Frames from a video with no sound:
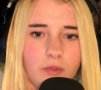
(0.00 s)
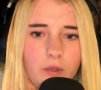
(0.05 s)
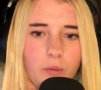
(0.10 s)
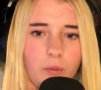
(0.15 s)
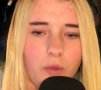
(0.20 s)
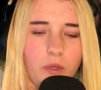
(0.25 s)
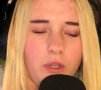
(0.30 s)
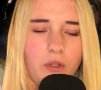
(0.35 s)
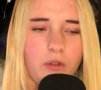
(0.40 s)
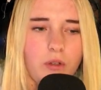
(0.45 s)

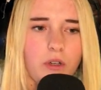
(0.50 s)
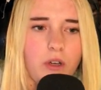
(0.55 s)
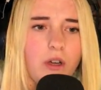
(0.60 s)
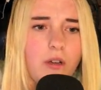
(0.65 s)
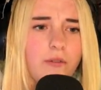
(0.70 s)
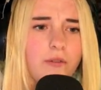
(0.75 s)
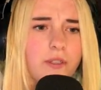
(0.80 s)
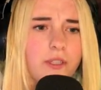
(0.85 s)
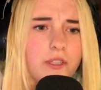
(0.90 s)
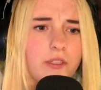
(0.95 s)
Why are you
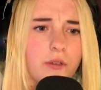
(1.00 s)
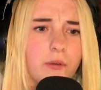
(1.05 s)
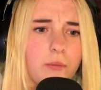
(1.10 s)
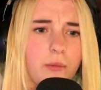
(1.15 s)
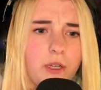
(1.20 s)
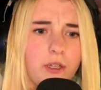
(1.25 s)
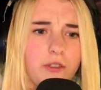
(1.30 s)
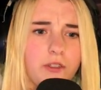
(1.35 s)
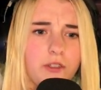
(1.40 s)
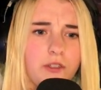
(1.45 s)
coughing so
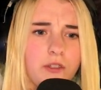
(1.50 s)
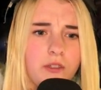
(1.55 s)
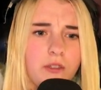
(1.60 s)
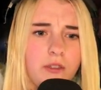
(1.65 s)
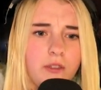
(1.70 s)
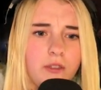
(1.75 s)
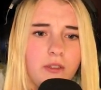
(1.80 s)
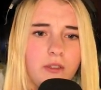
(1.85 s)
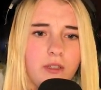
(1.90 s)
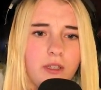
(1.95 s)
much?
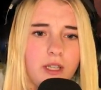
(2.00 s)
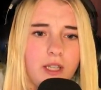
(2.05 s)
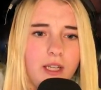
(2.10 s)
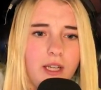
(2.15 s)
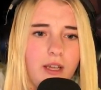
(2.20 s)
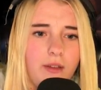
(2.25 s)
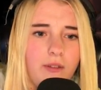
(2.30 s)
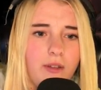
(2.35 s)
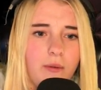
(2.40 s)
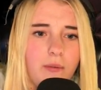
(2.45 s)
Can I
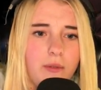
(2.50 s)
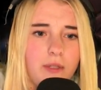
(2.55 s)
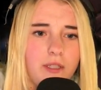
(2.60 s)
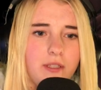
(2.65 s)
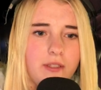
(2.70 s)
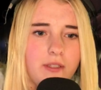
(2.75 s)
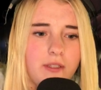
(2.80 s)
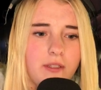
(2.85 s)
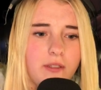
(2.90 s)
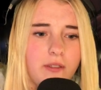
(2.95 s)
have that,
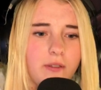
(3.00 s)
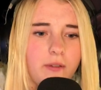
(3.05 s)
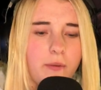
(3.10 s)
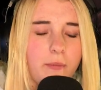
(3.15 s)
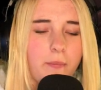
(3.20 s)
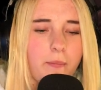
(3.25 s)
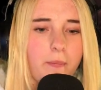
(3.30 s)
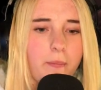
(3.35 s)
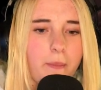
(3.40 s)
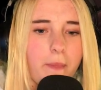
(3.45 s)
please? Excuse me.
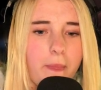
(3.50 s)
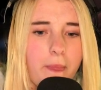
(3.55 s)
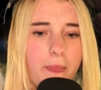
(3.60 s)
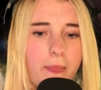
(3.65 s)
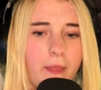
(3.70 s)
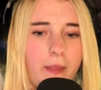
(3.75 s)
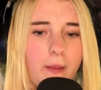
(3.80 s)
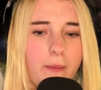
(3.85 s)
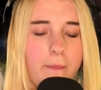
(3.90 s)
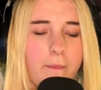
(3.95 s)

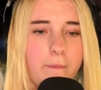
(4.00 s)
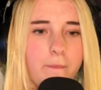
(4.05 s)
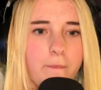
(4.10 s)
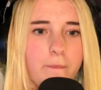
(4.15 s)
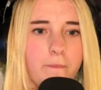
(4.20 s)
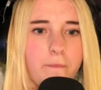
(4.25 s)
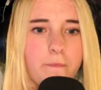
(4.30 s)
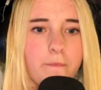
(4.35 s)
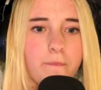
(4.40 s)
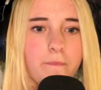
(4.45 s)
How much is this
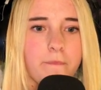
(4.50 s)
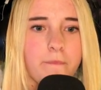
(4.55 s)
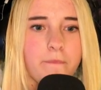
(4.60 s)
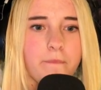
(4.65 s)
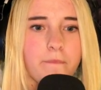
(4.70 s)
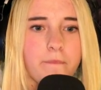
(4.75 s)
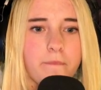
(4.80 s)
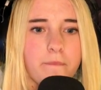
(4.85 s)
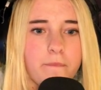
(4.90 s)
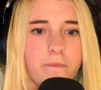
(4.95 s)
potion
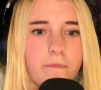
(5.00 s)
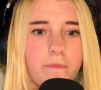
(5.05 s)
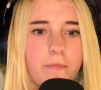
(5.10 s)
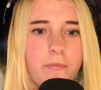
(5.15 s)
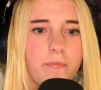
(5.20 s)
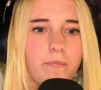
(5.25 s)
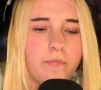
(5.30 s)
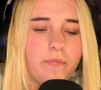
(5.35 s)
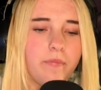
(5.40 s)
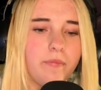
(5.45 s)
vial?
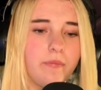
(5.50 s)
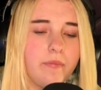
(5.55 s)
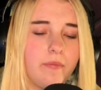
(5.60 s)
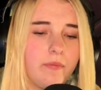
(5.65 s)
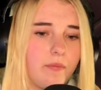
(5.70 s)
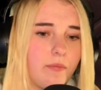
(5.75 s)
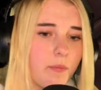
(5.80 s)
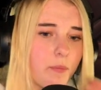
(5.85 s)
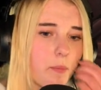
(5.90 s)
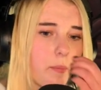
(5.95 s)
It costs
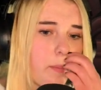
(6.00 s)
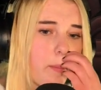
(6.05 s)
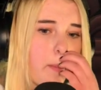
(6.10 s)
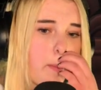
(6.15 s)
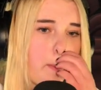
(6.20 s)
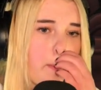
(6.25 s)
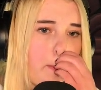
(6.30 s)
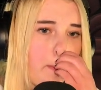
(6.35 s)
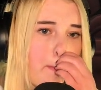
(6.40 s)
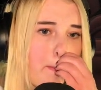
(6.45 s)
eight
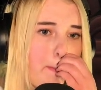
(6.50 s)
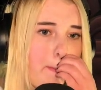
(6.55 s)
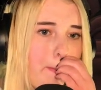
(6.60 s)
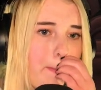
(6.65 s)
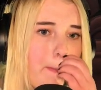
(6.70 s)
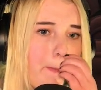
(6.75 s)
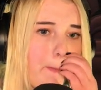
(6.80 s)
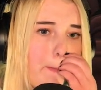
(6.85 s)
sickles.